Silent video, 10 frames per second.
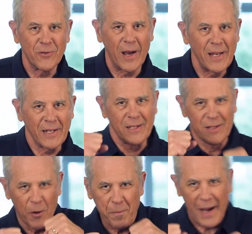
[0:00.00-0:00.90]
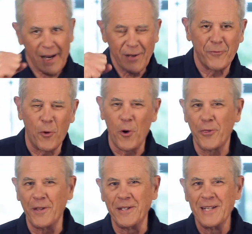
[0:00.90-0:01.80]
trying to go back and
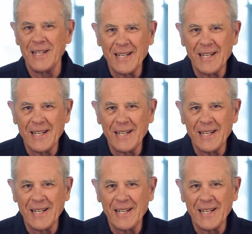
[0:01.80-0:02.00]
forth, and